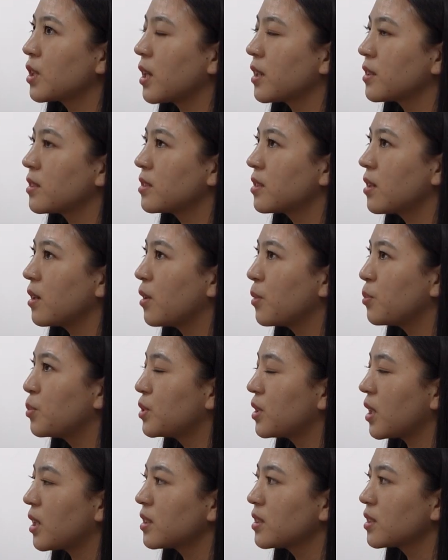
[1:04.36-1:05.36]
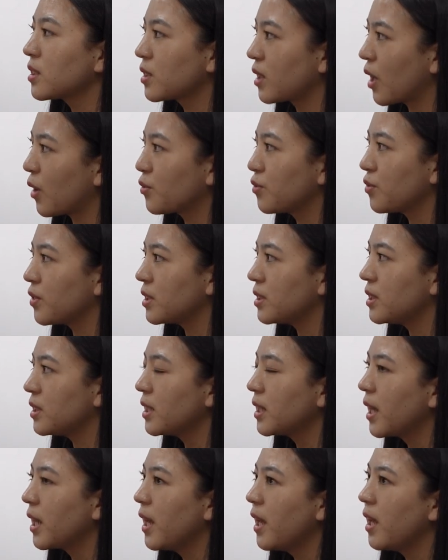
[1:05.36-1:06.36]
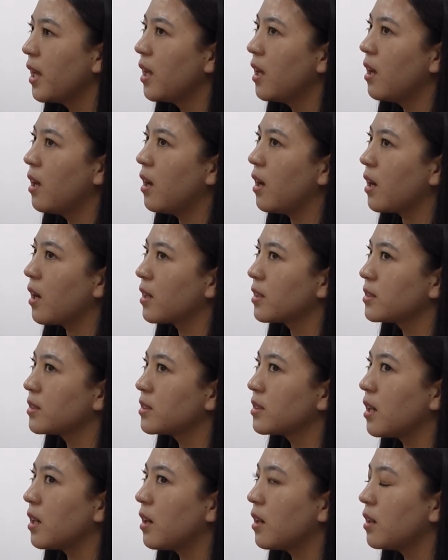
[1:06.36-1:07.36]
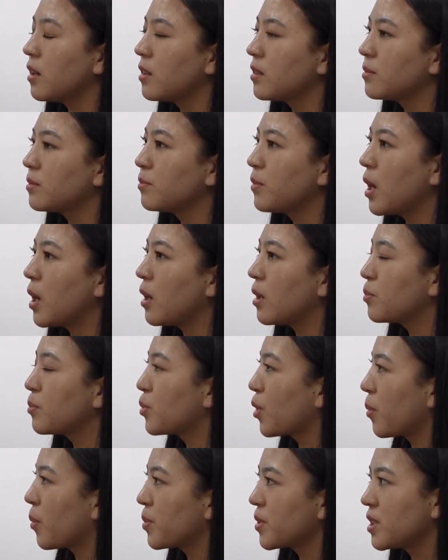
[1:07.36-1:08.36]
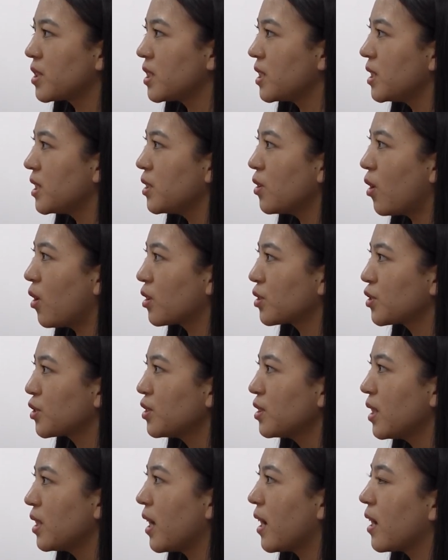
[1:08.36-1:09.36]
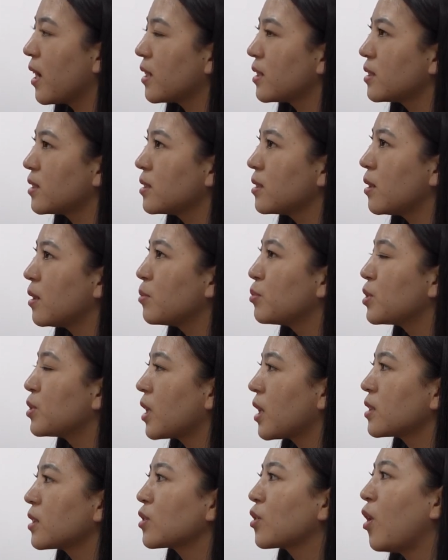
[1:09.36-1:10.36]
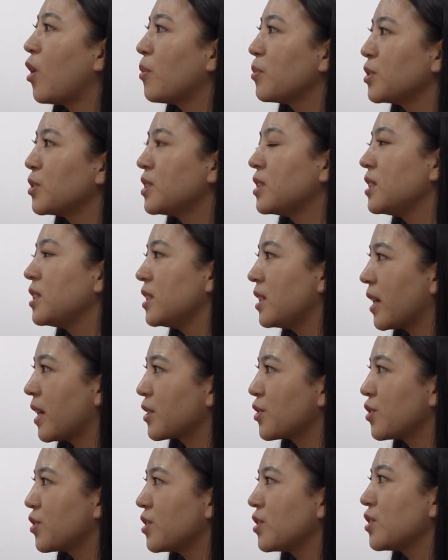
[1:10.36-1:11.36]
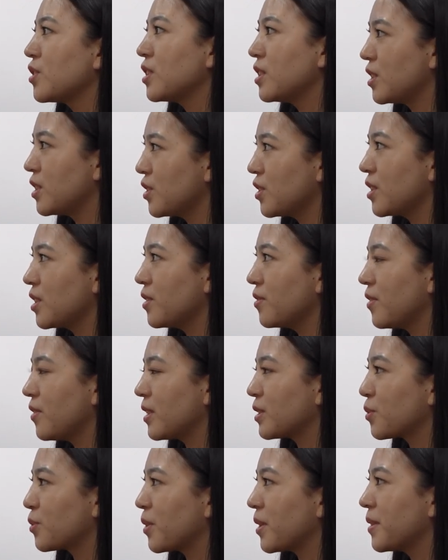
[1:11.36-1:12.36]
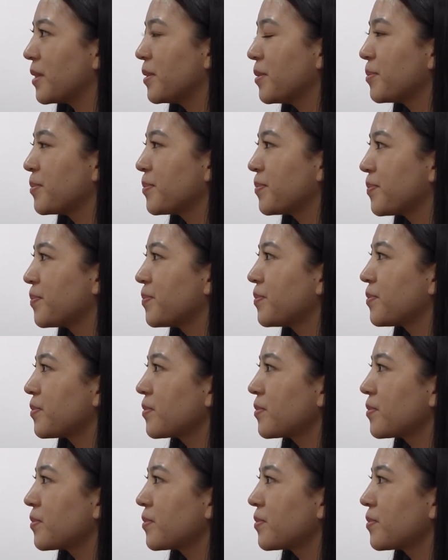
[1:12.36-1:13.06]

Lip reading: as Bhutan crowdfunding, and property e-auction and Bhutan commodity exchange initiative as well.